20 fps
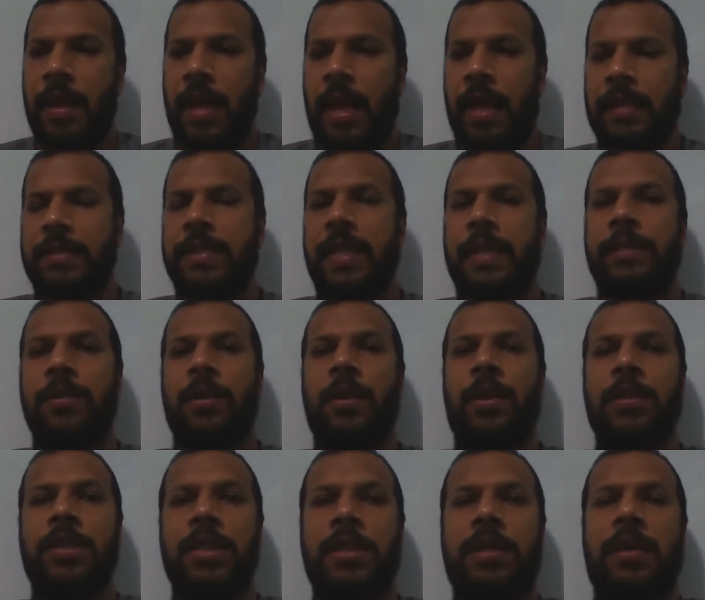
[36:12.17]
And
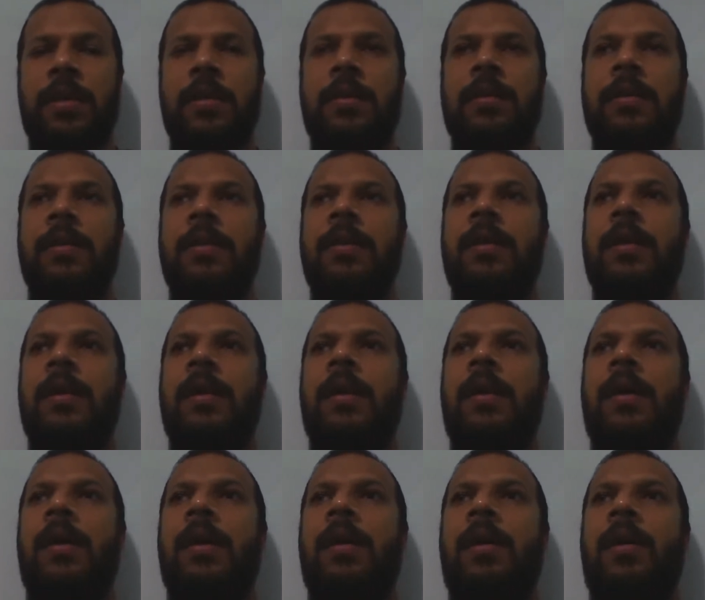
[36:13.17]
technological,
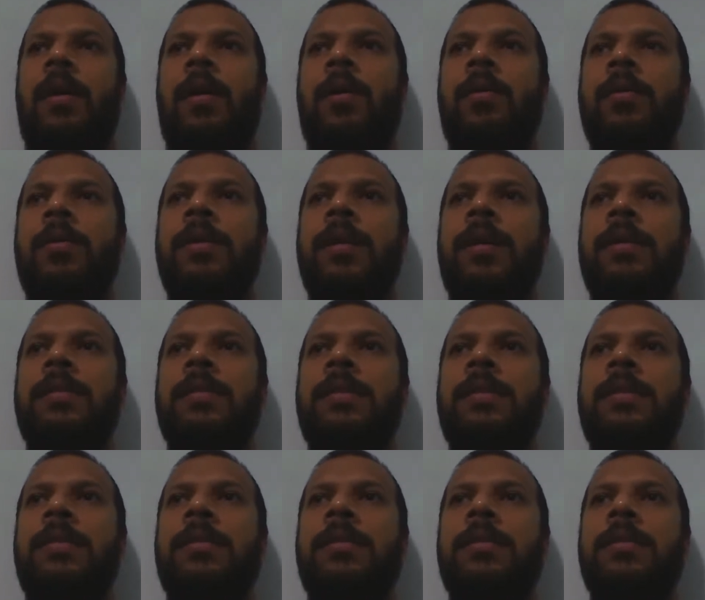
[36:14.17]
how
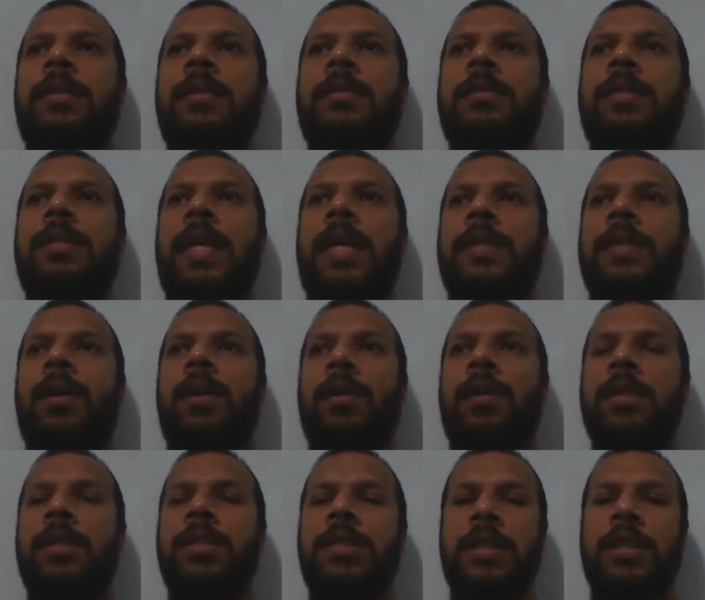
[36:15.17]
does
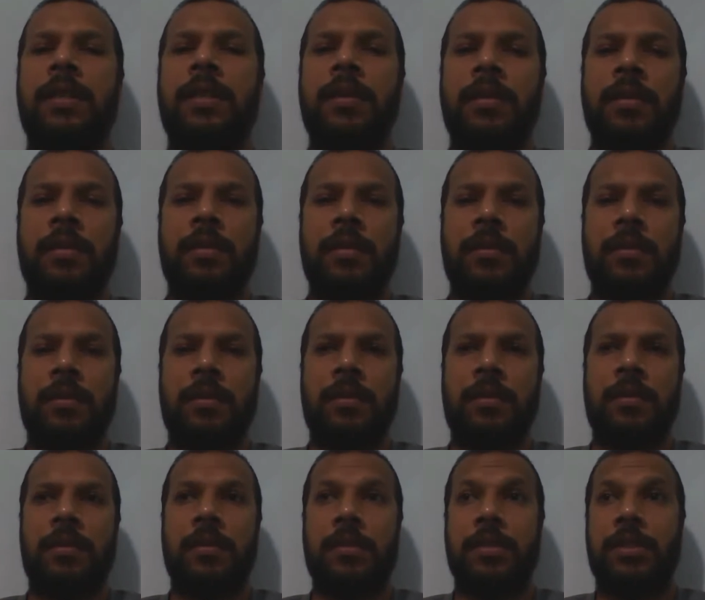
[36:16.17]
technology,
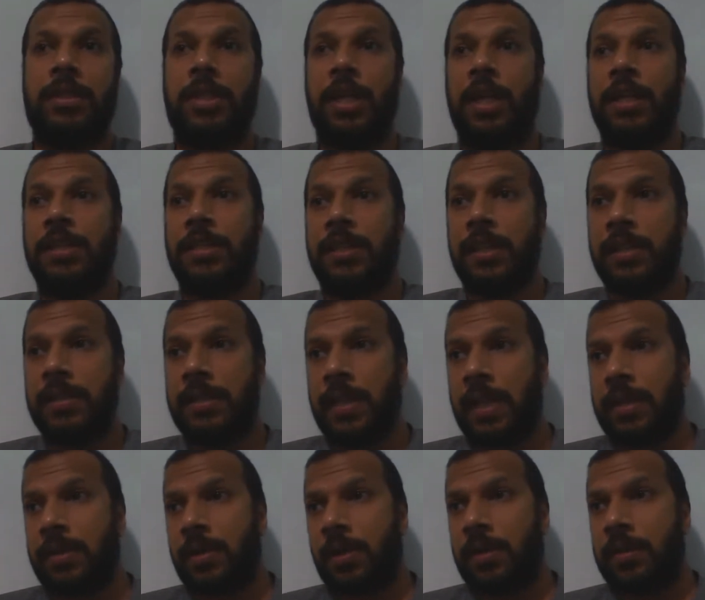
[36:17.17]
changing
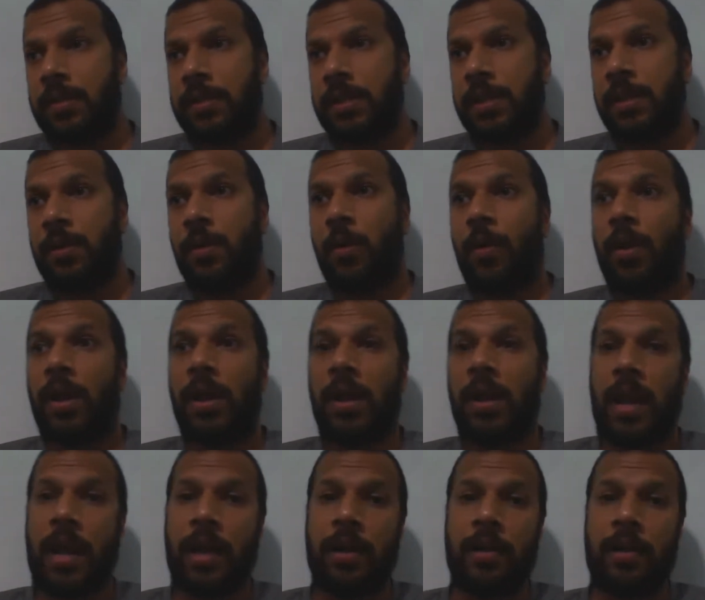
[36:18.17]
technology or
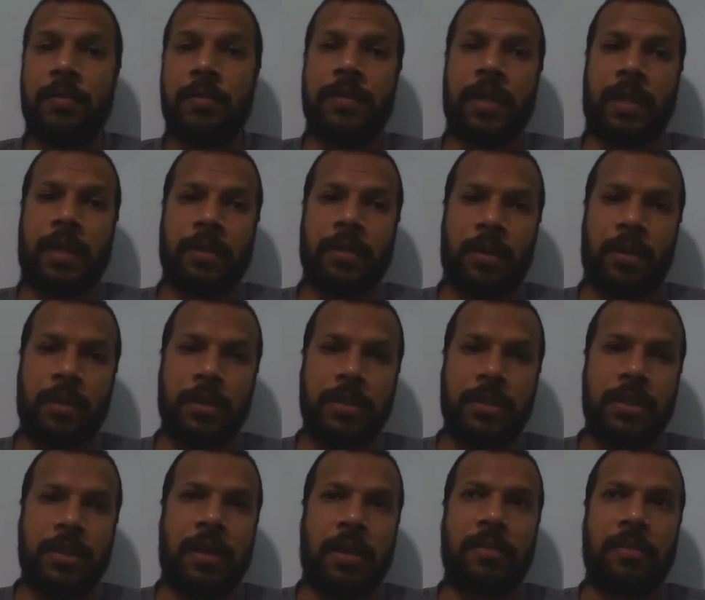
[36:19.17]
lack of
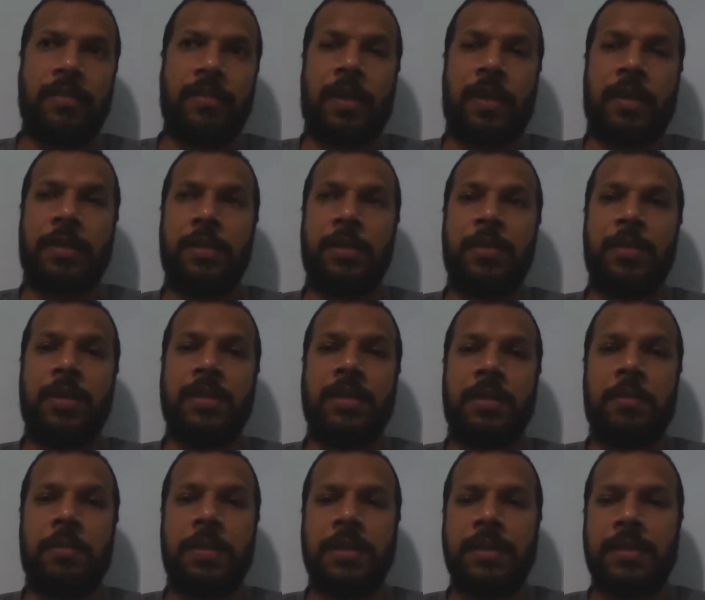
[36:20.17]
technology affect you as a
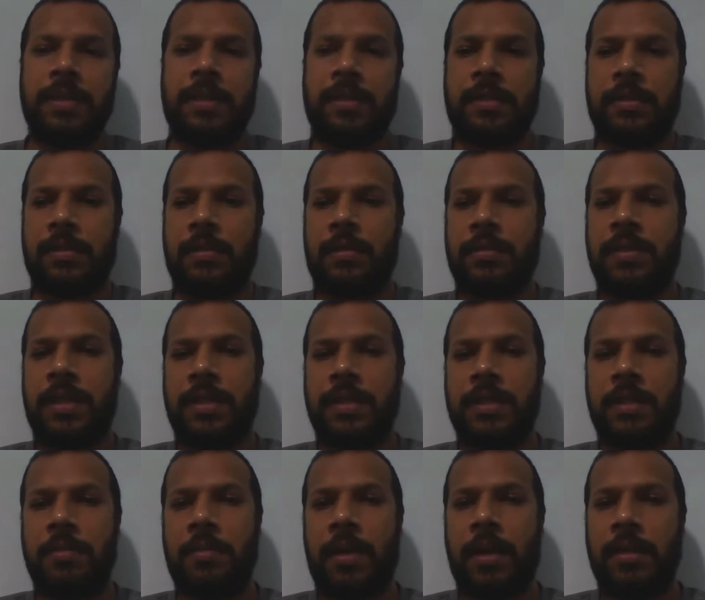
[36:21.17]
business? Now, just
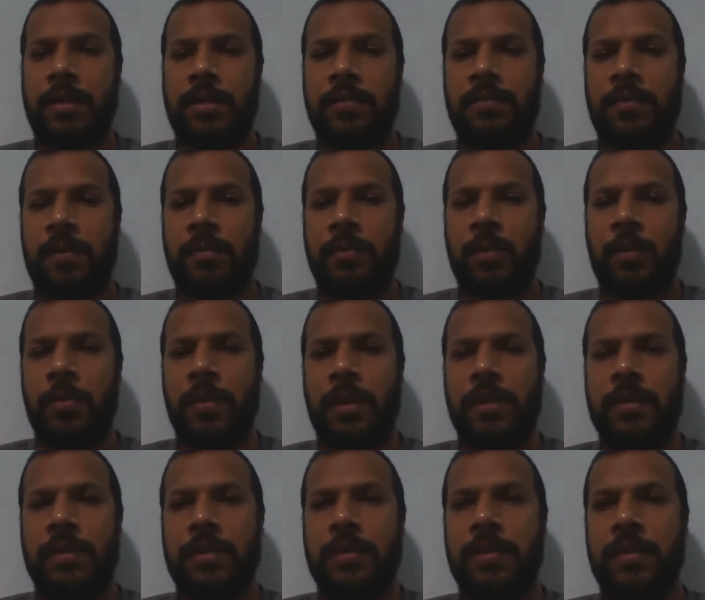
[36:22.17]
imagine for a
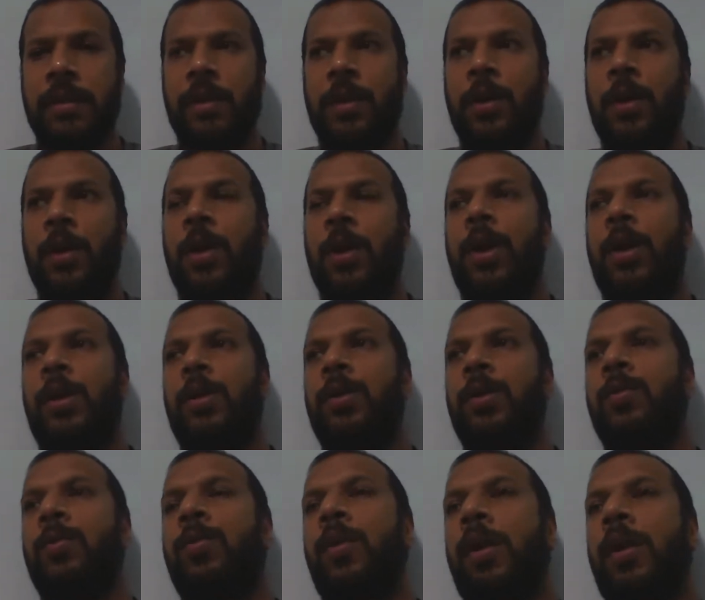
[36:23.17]
moment
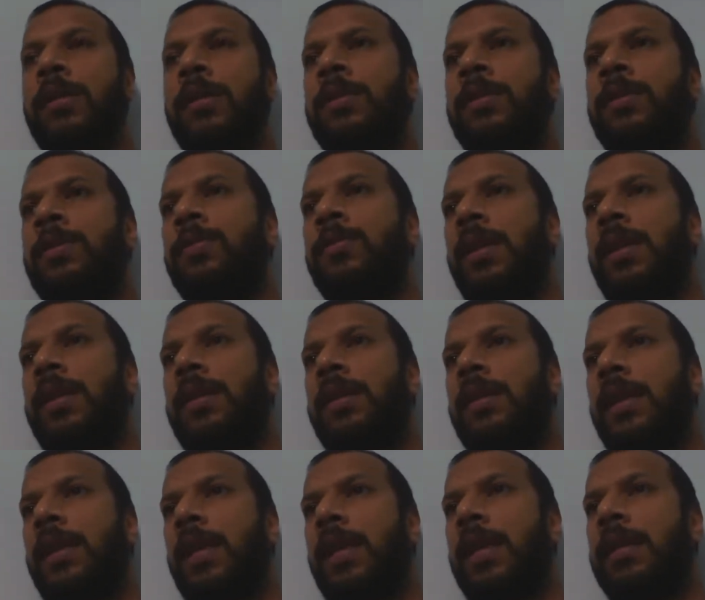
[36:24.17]
you want to
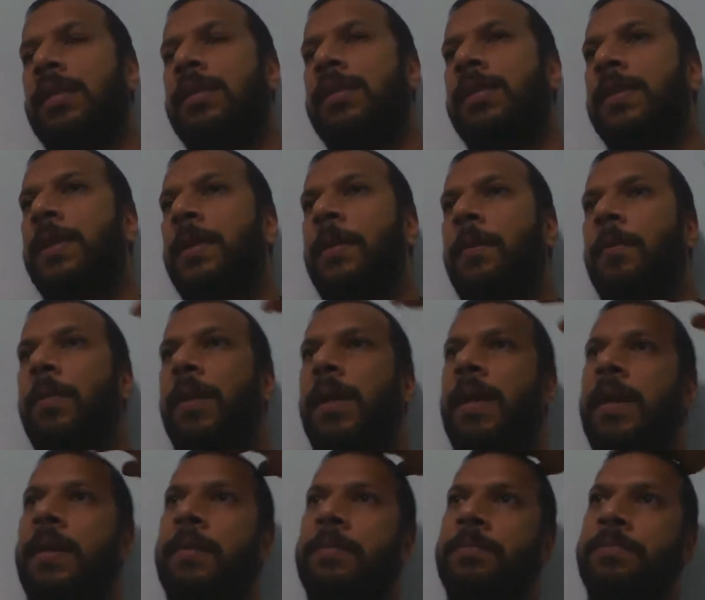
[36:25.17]
engage
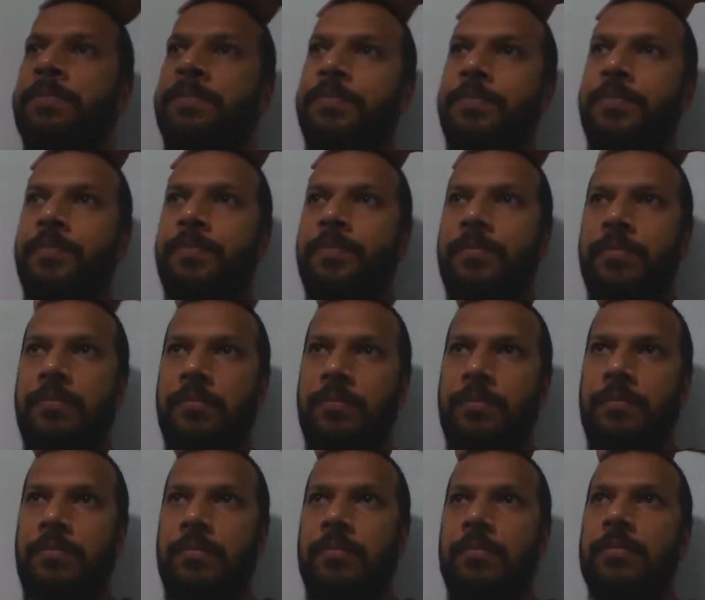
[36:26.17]
in
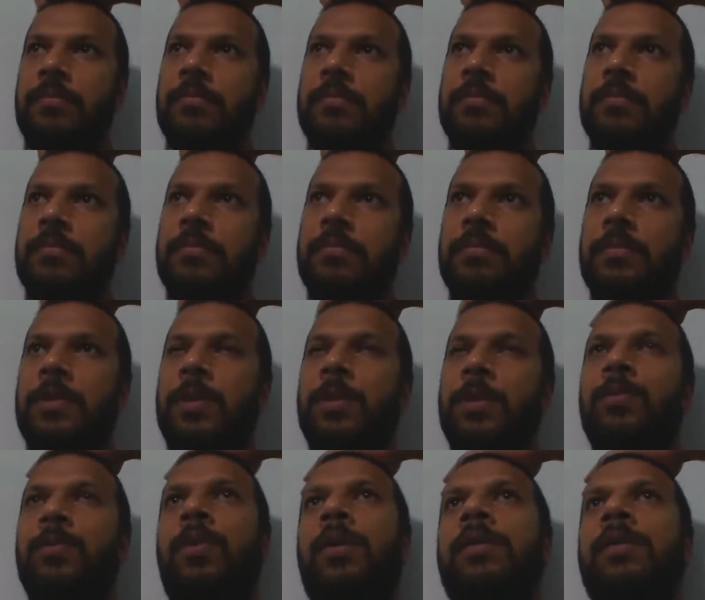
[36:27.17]
in an